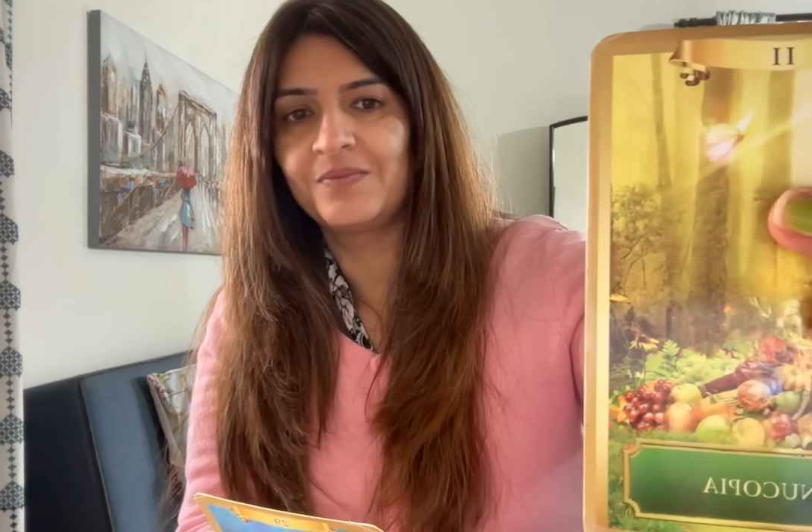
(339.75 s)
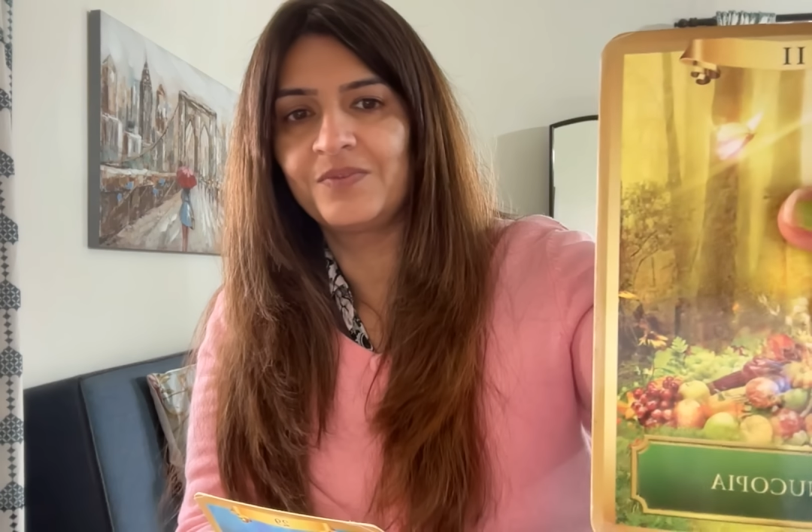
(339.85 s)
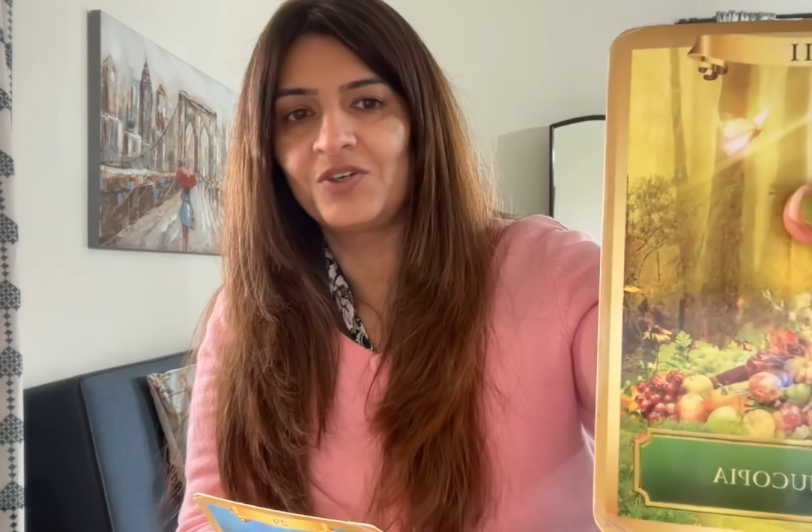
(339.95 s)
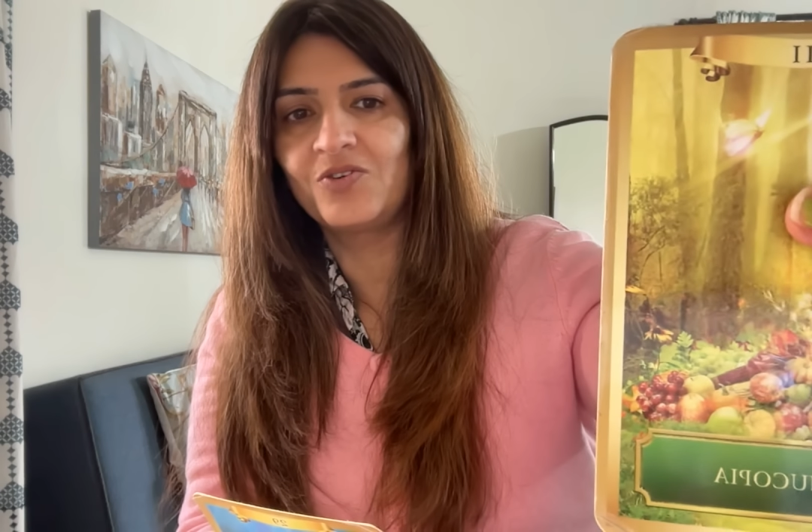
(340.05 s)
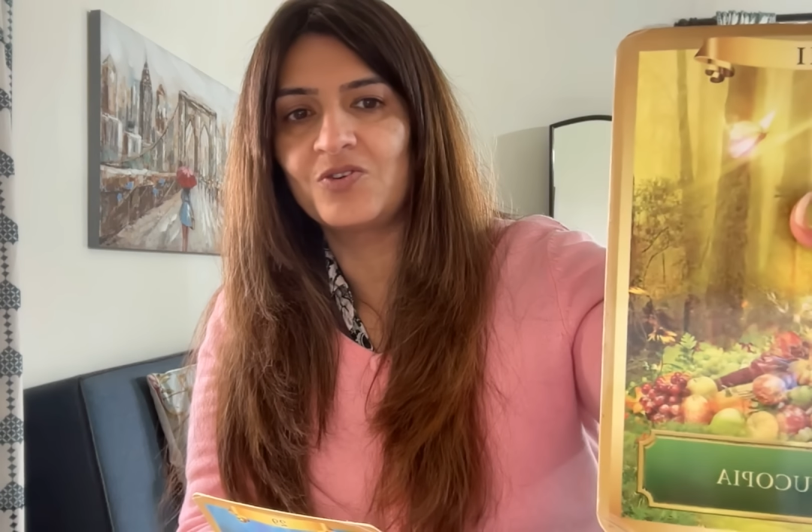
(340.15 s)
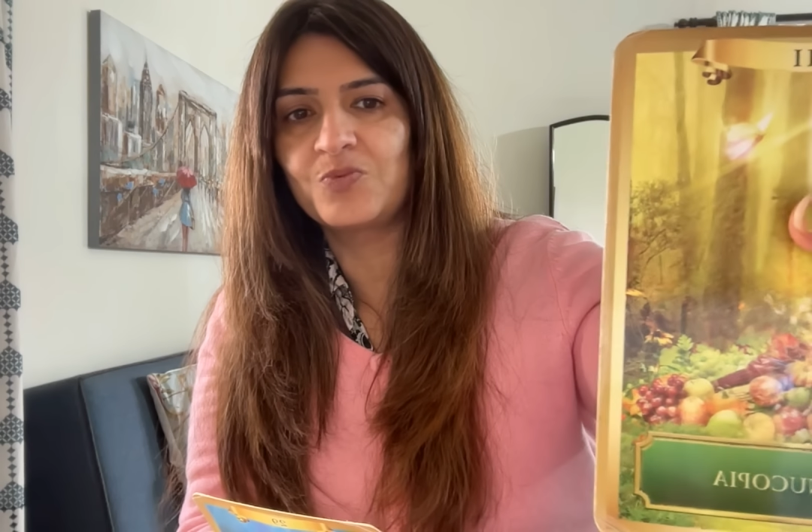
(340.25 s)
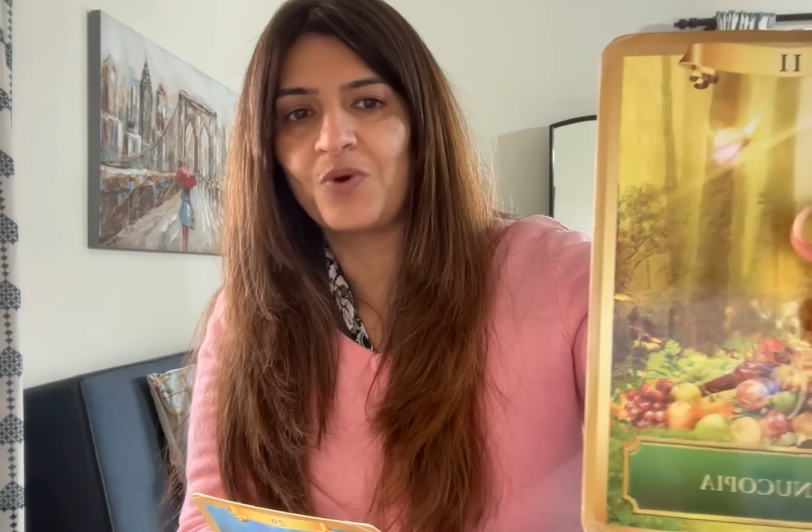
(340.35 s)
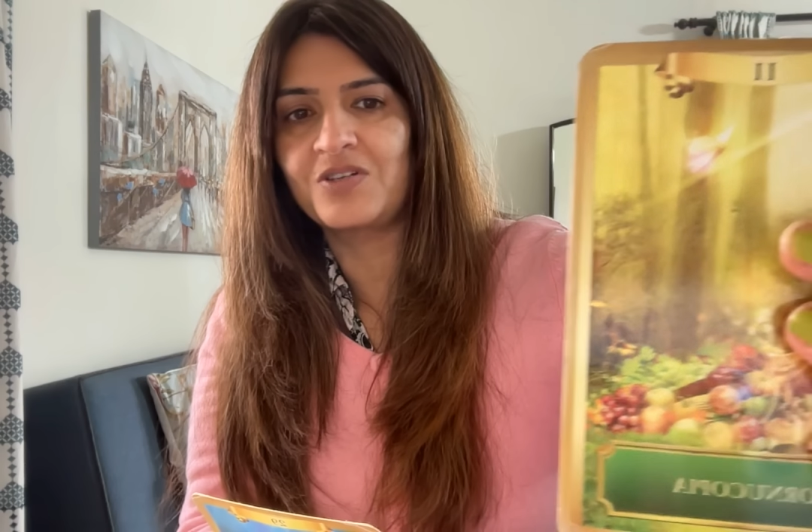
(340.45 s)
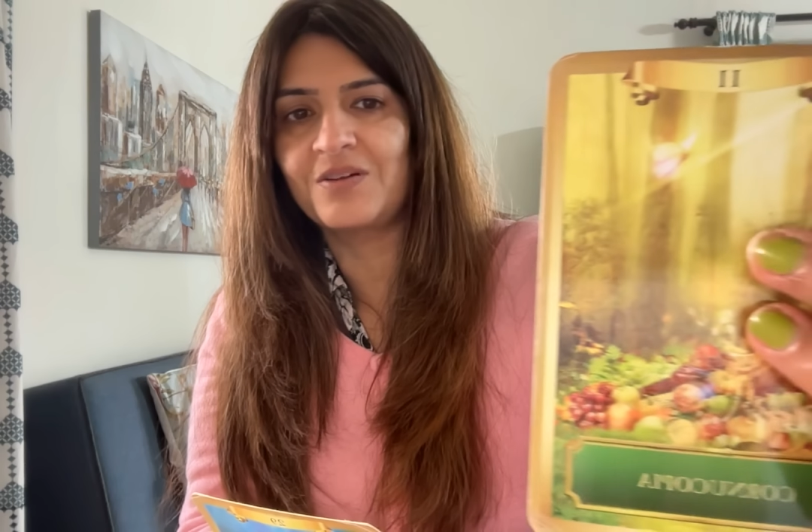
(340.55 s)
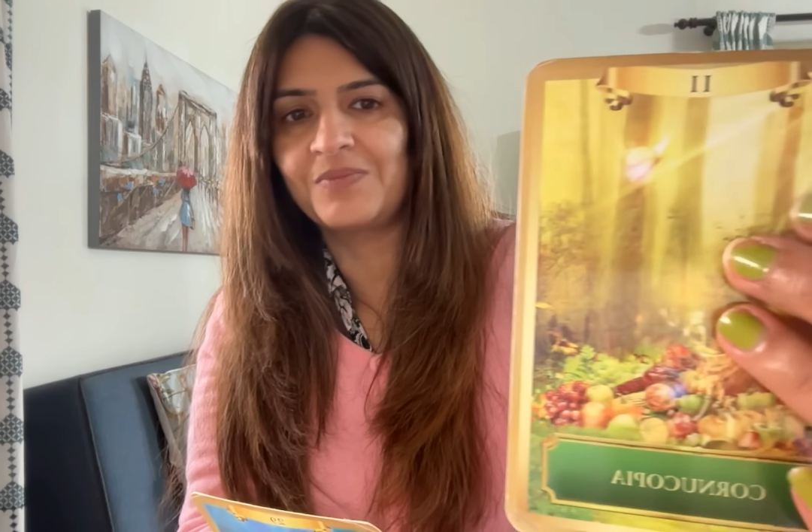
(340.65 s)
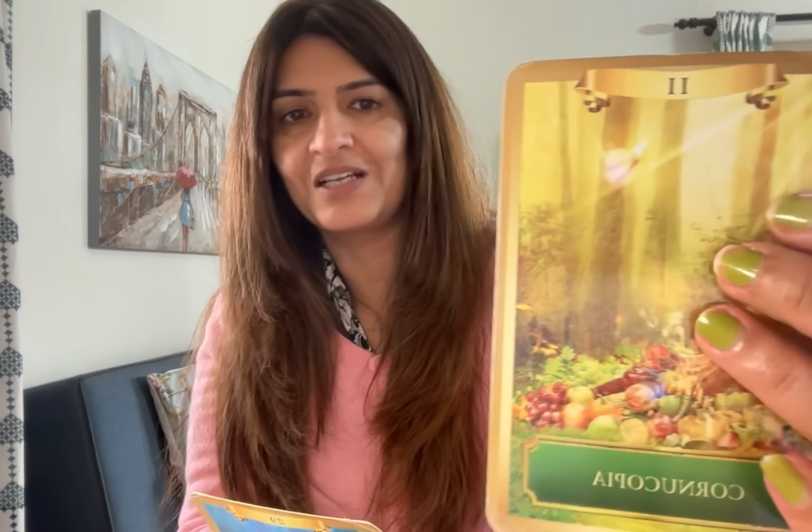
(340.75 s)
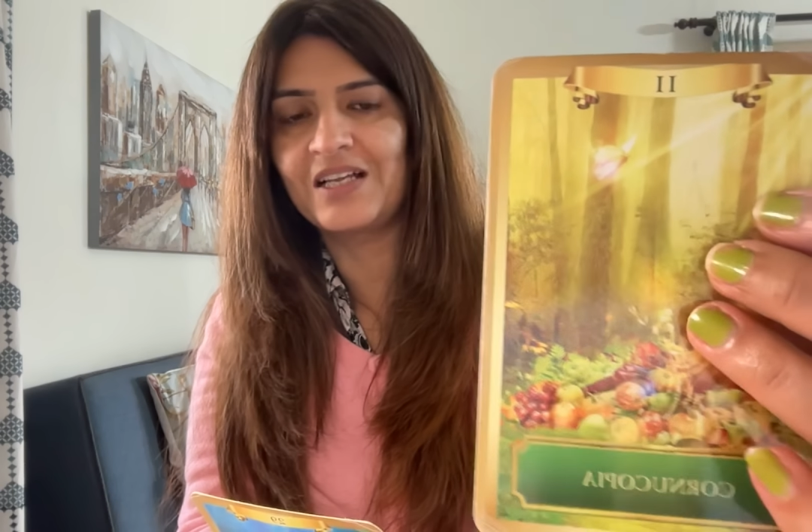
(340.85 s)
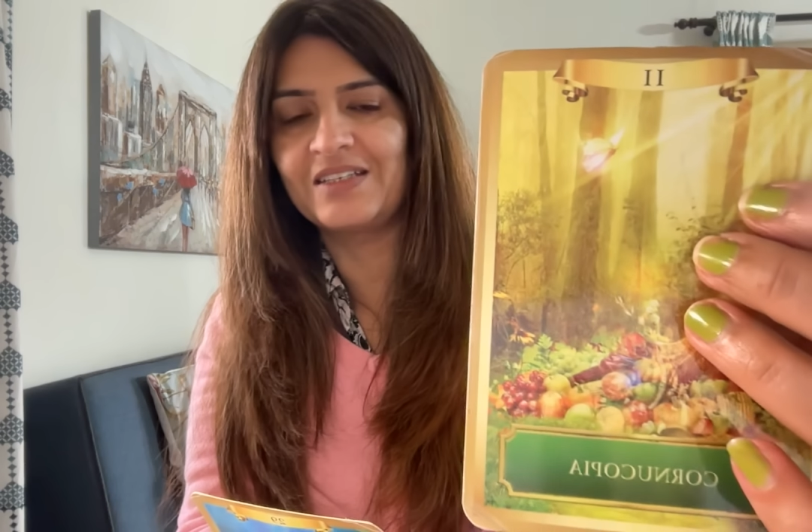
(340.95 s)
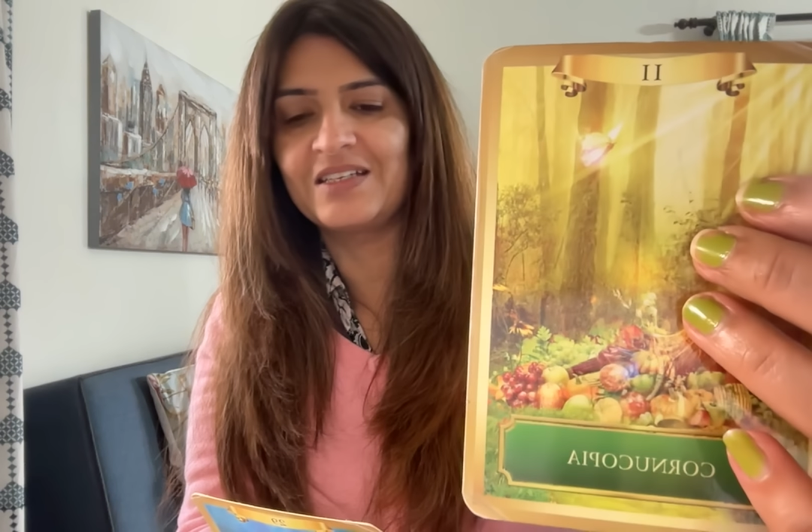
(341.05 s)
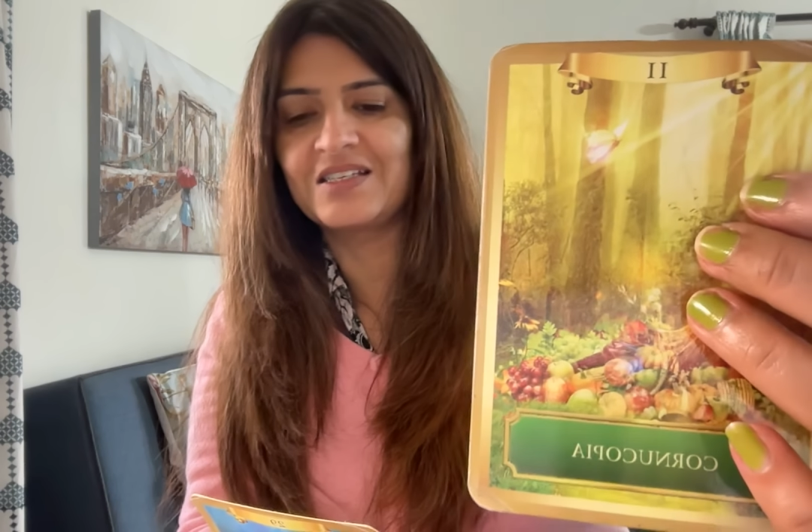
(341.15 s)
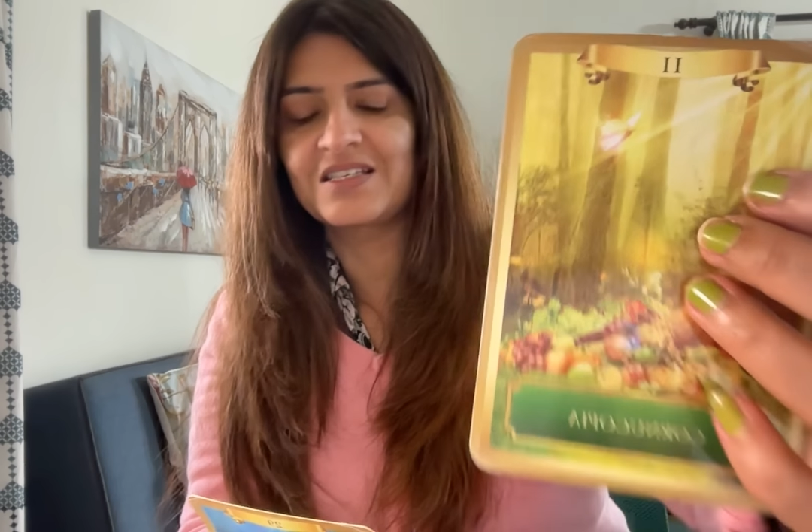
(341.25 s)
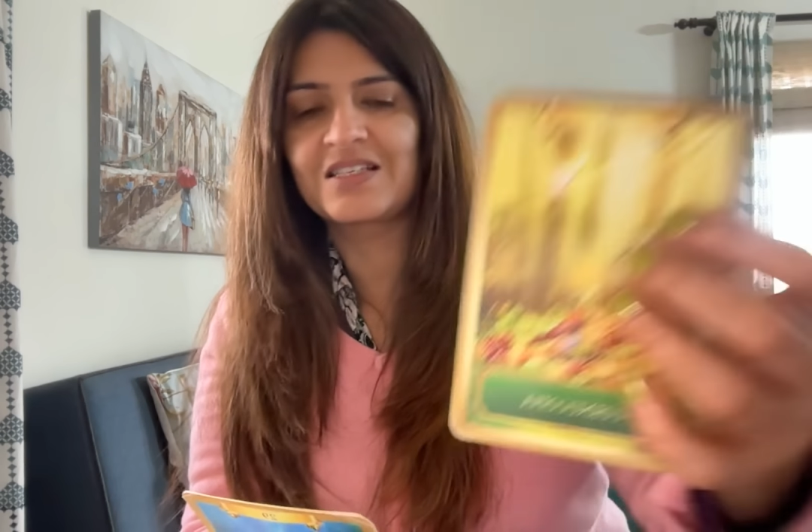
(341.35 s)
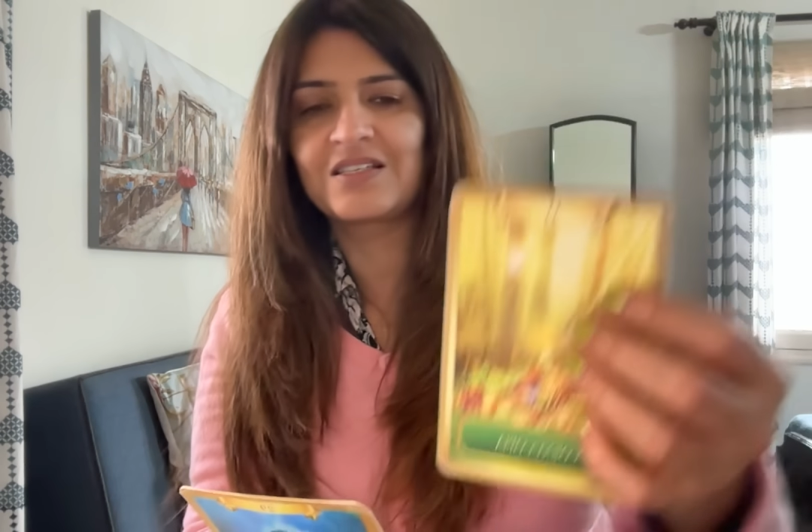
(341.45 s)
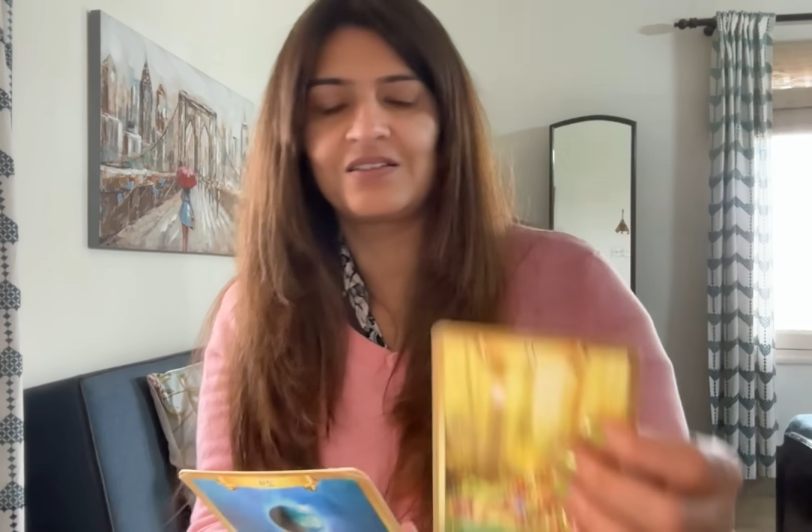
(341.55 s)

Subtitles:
You're going to spot something like this.